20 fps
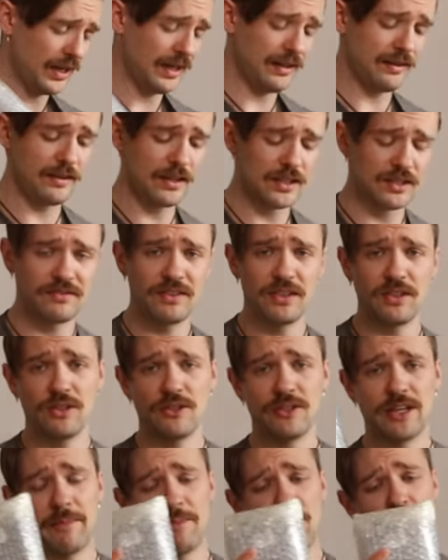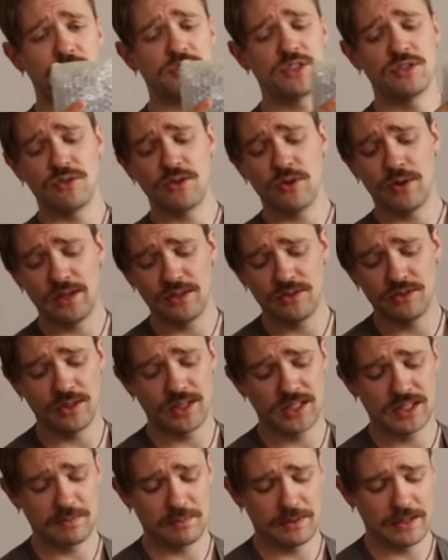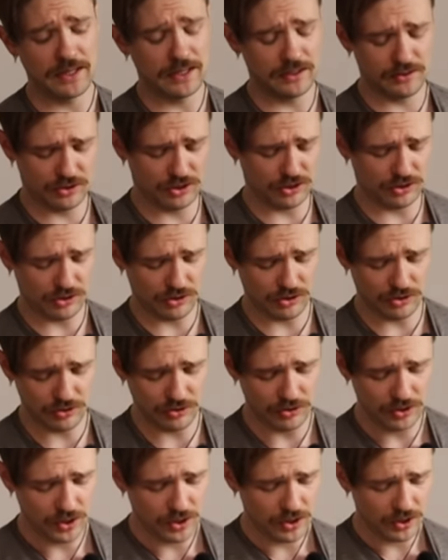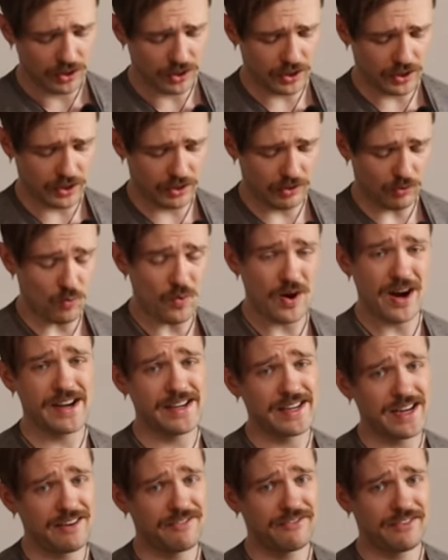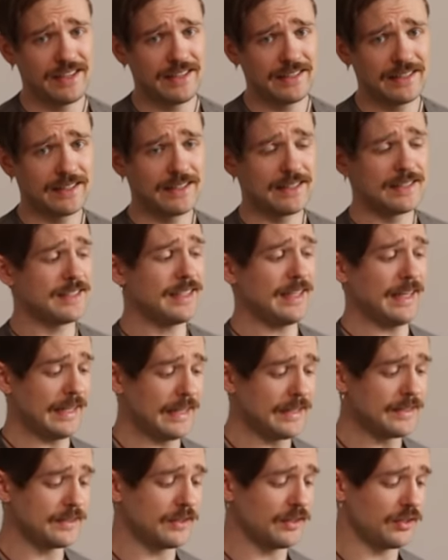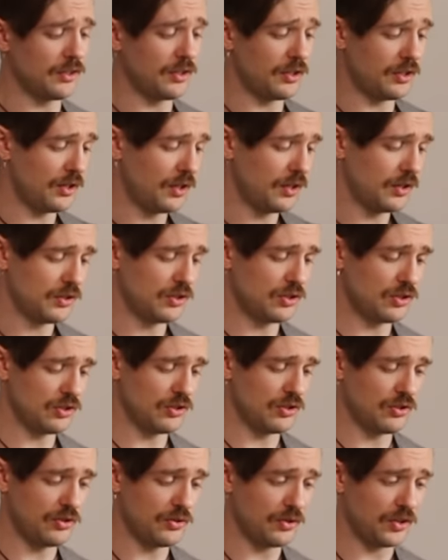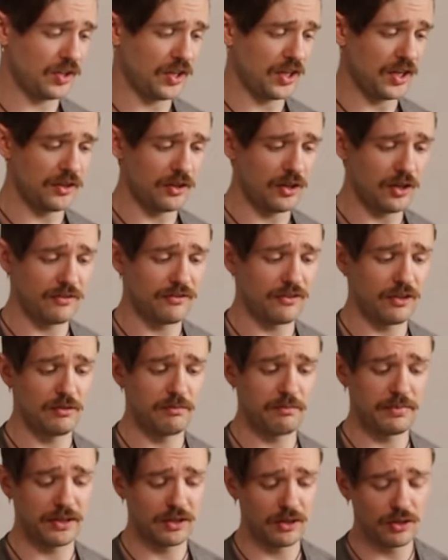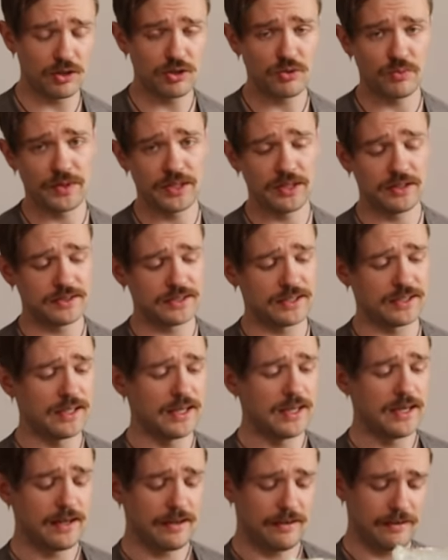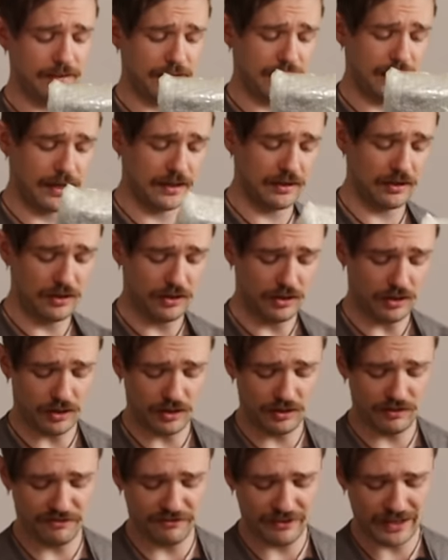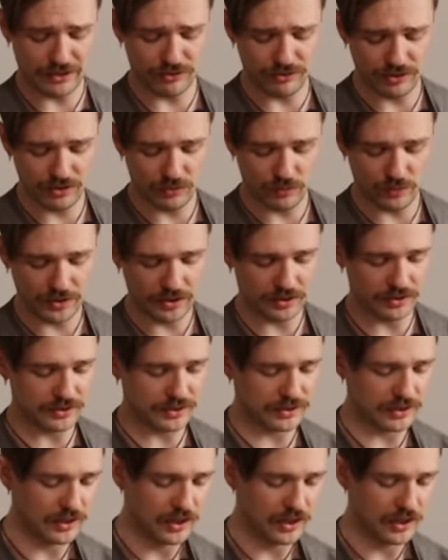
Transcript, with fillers: in this video I'm also going to explain to you uh, why I think that it's easier to cut off on Begode wheels than on veteran wheels.